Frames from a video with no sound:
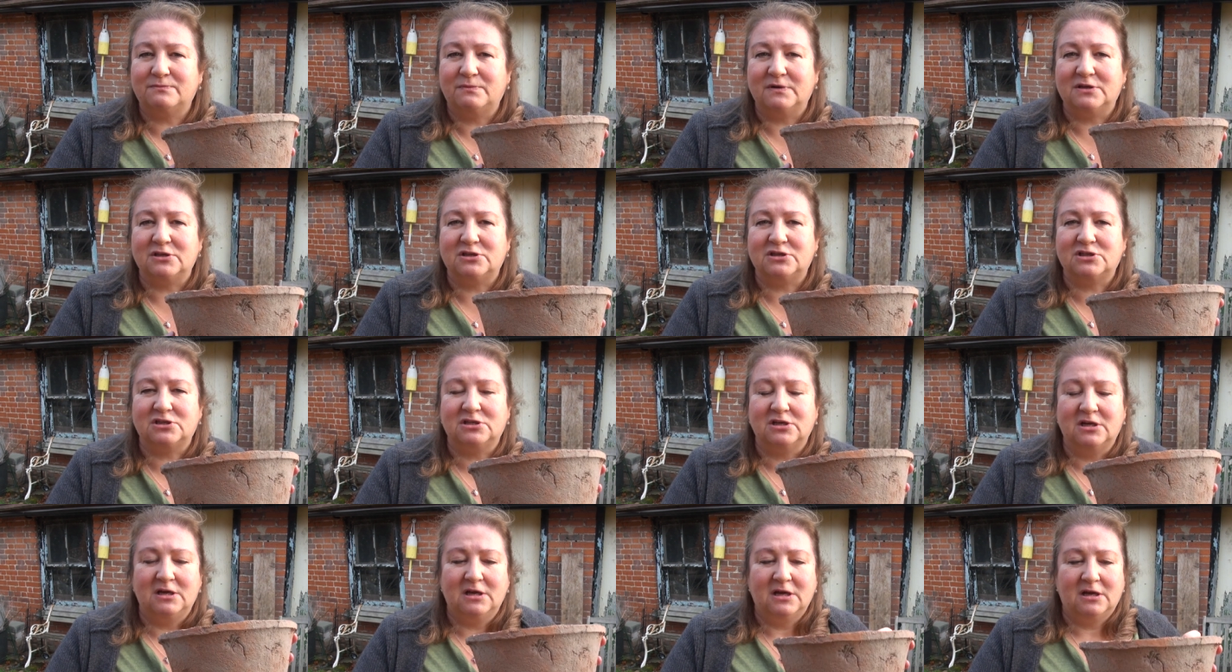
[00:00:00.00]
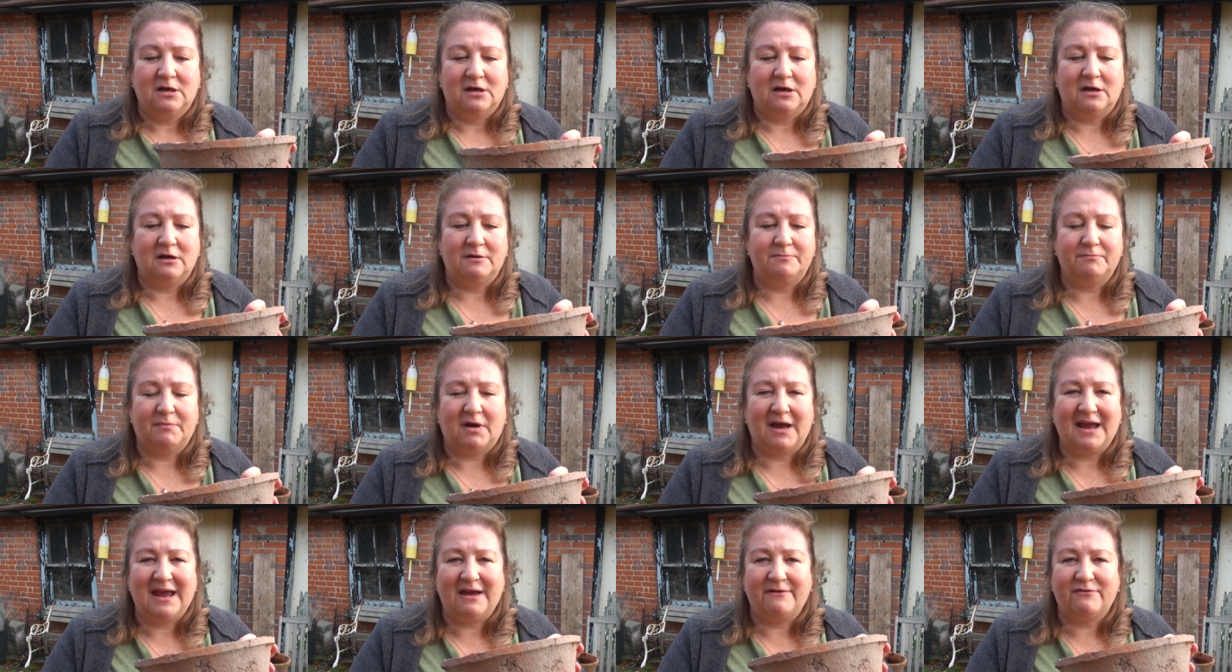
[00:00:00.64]
which
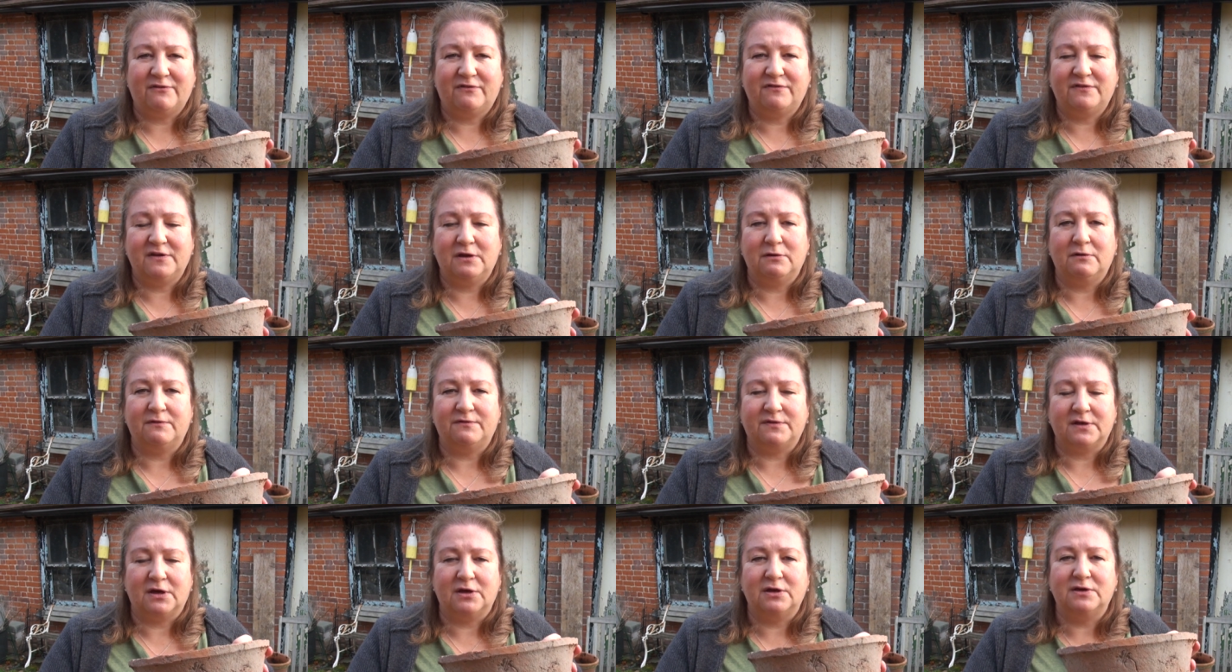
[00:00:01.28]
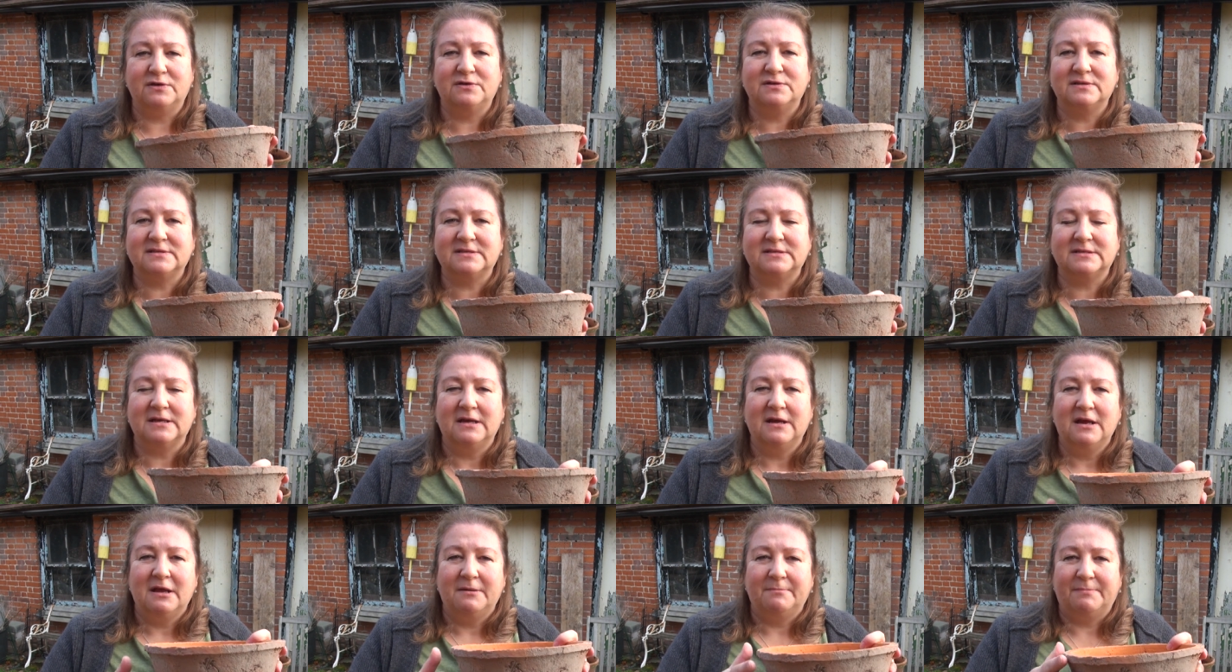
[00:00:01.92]
um, I have a few of those,